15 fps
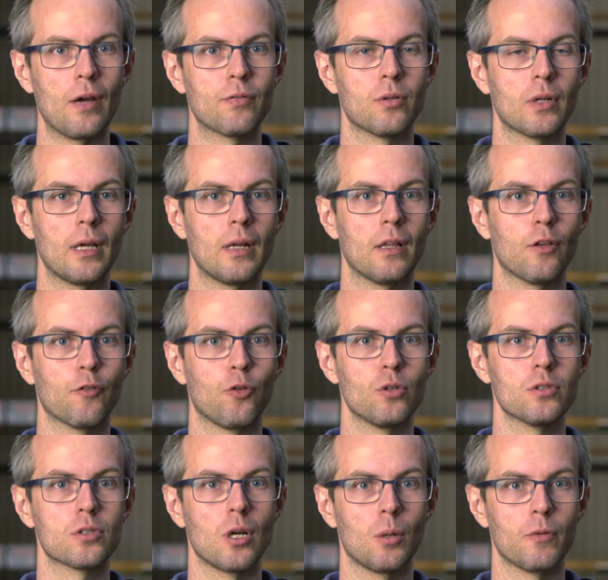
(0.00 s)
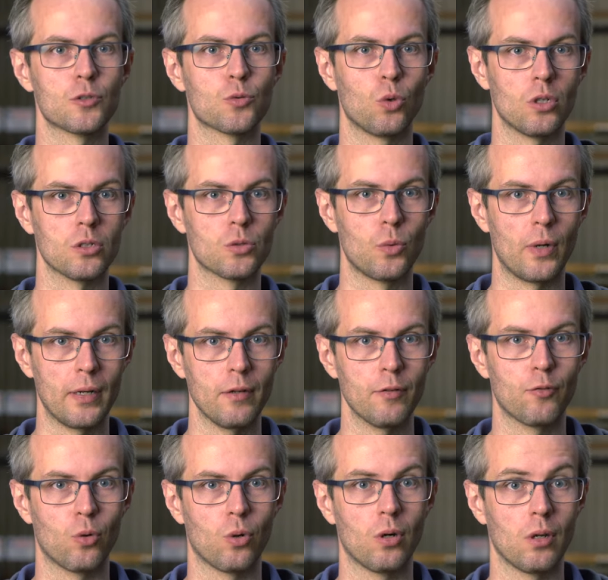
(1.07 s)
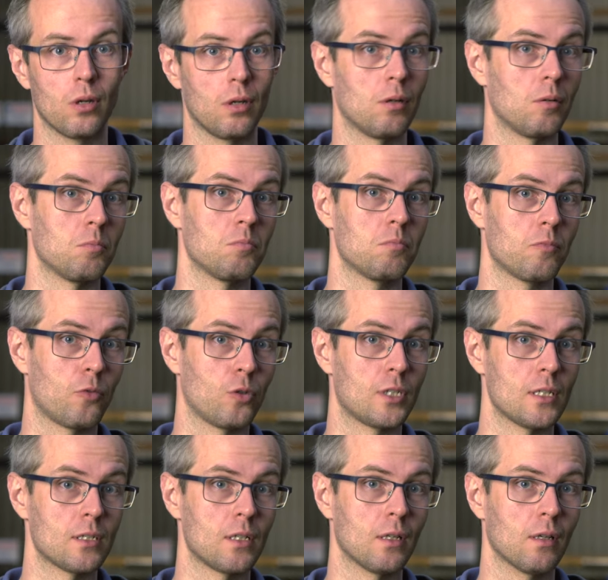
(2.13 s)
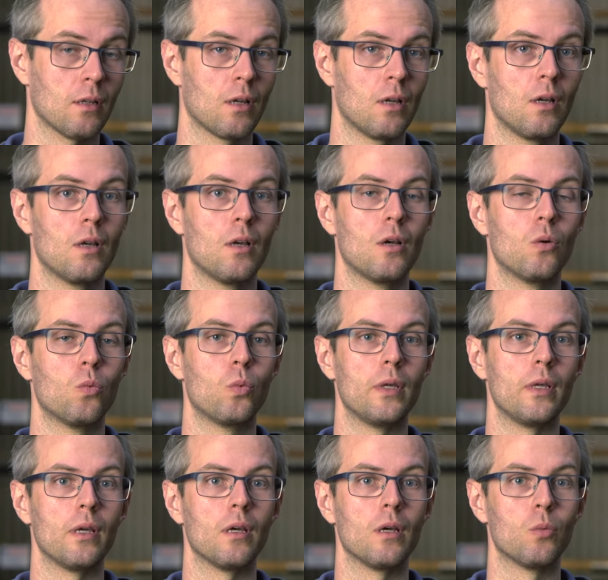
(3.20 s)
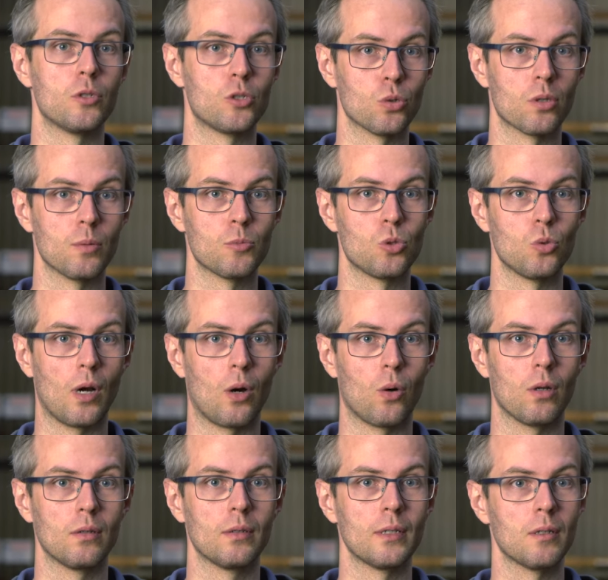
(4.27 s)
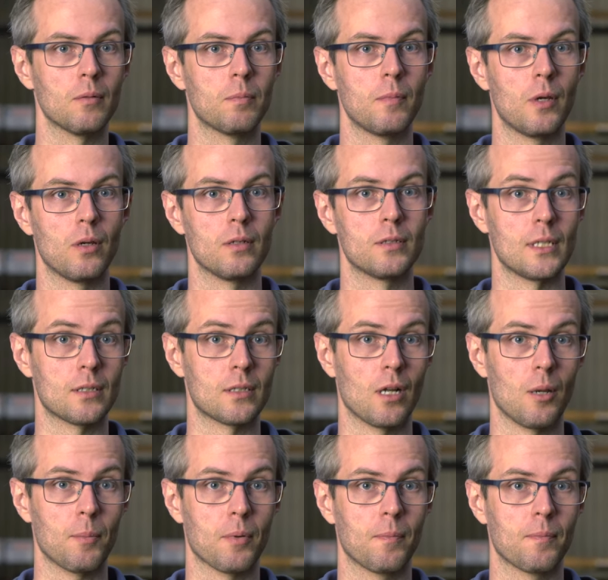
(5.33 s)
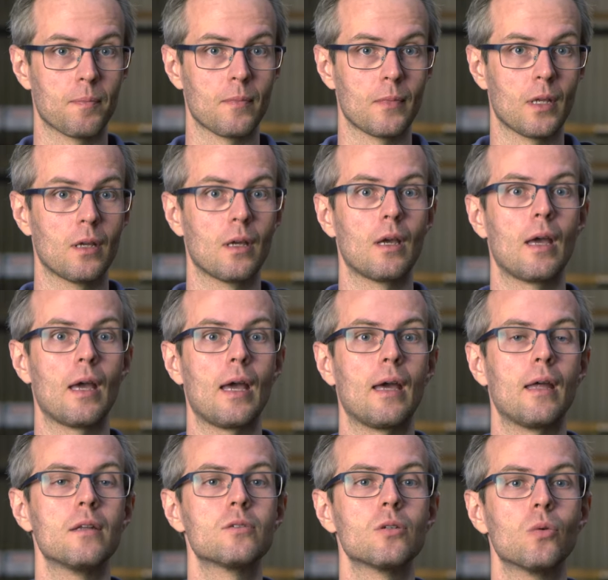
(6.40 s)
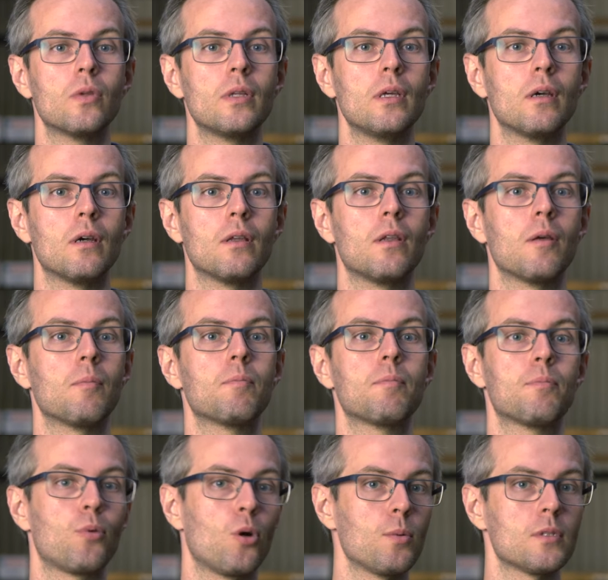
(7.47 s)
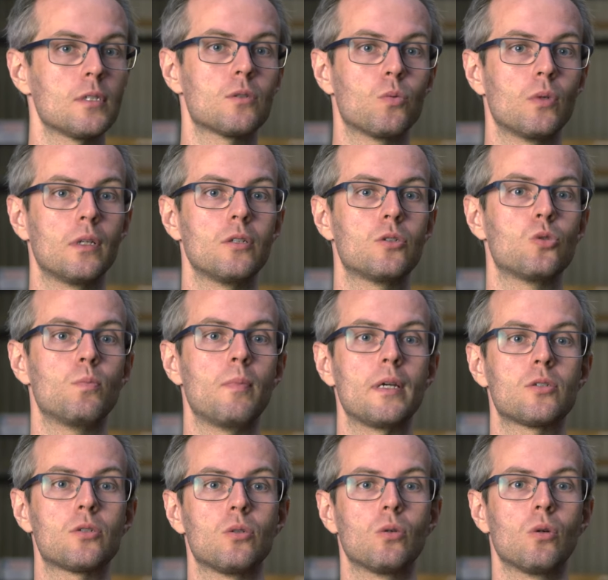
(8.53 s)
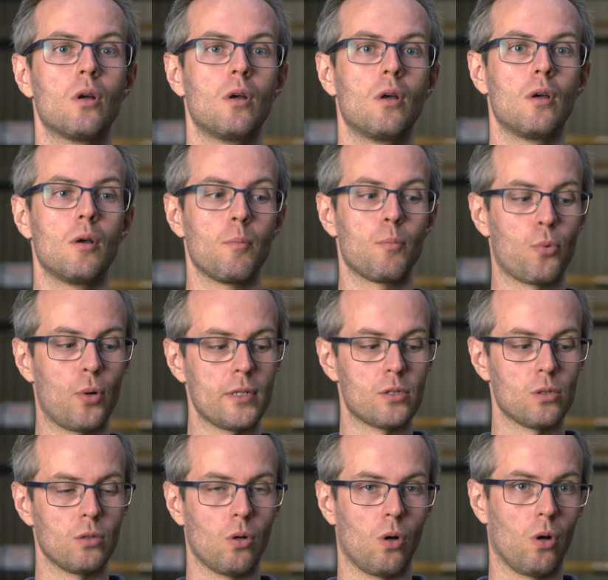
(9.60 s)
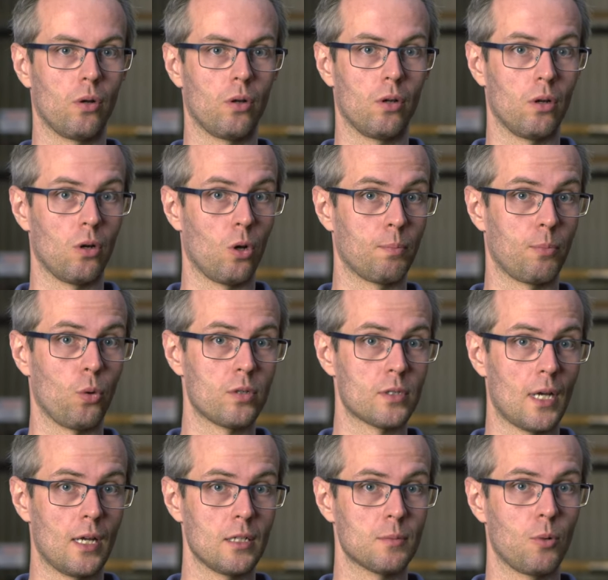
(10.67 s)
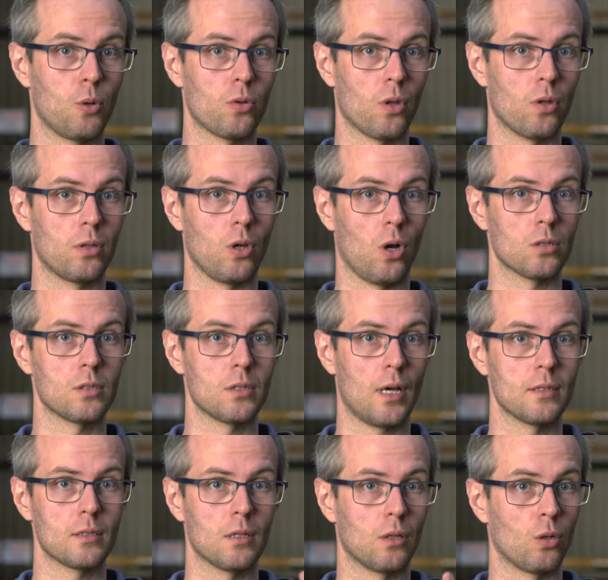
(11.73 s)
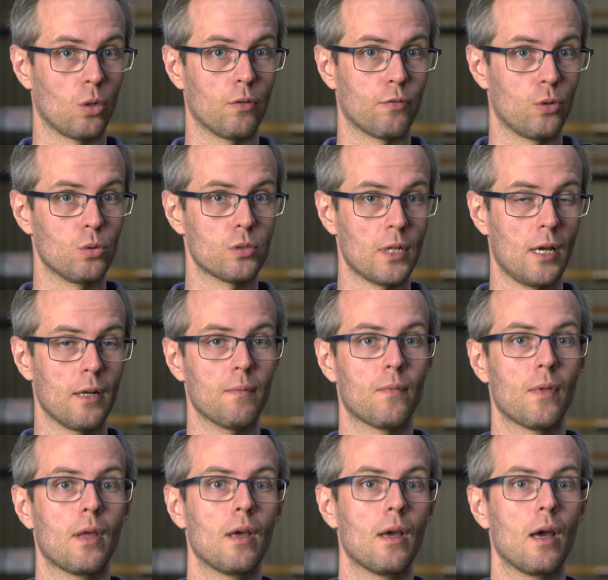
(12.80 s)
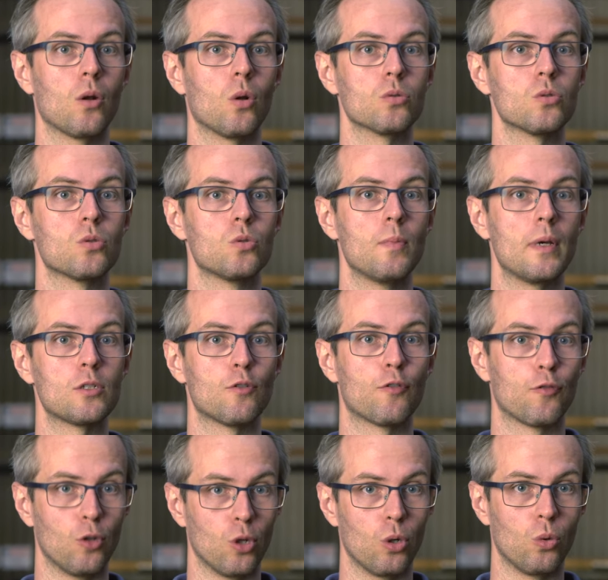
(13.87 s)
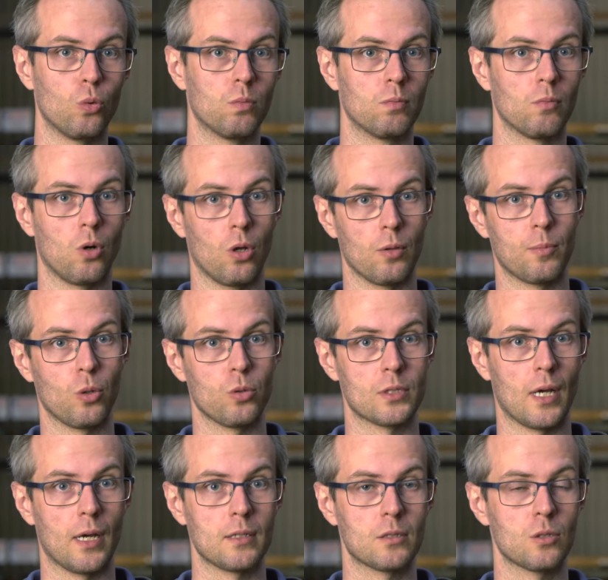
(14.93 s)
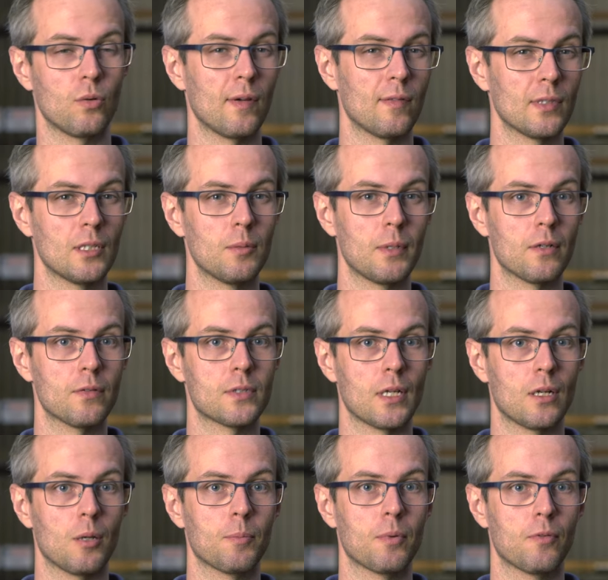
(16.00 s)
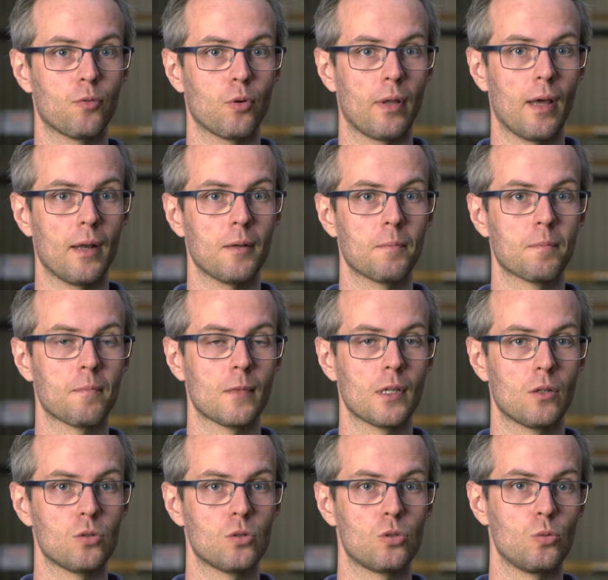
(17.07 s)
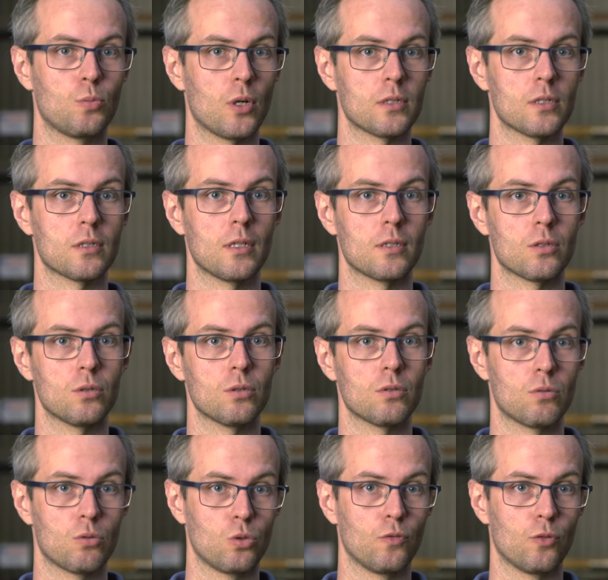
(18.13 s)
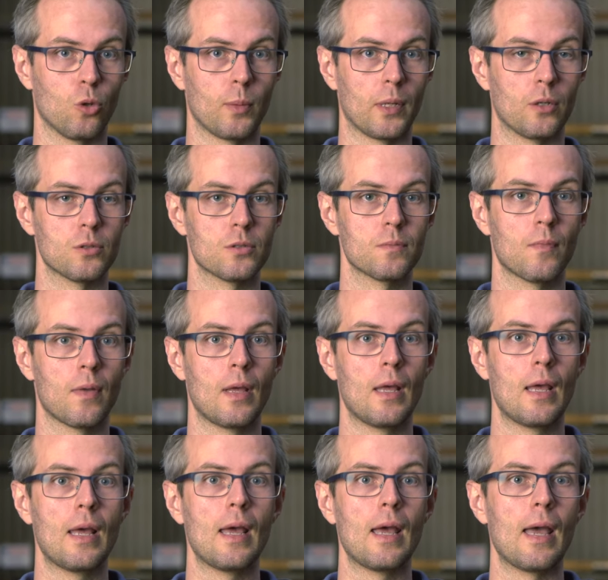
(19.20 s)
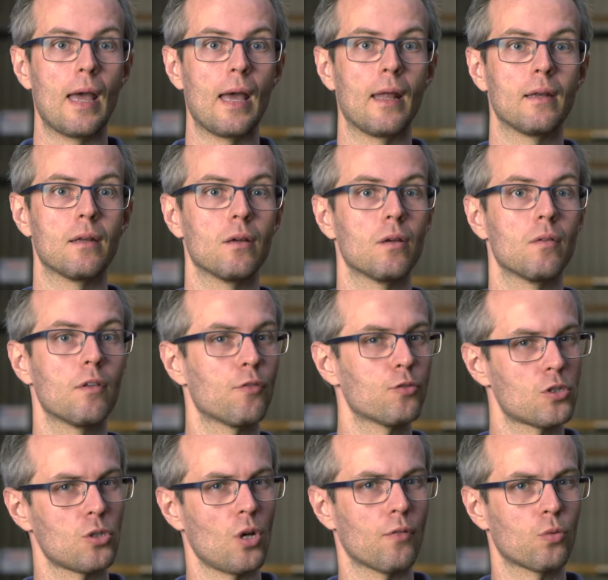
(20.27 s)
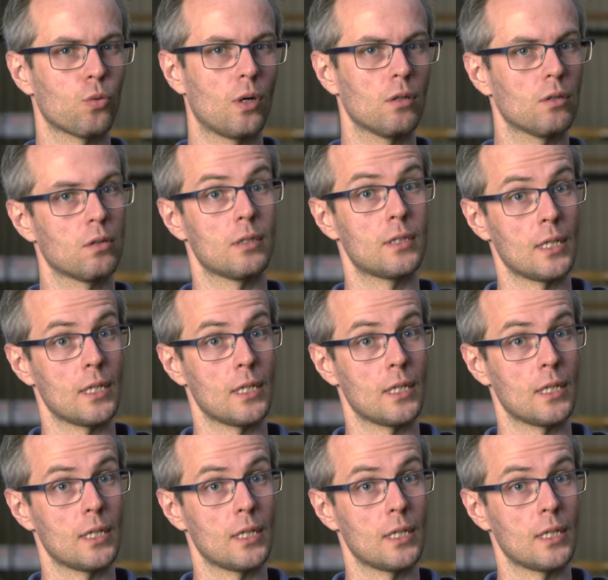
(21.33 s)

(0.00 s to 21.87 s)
after getting the first couple of swirls ready for testing, we took them to our little test setup, and so the purpose is really to measure pressure on both sides, both on the oxidizer and on the fuel side, and also to measure flow on both sides. So we have a little bit of setup for that. 2 pressure sensors, 2 flow meters. And the software, the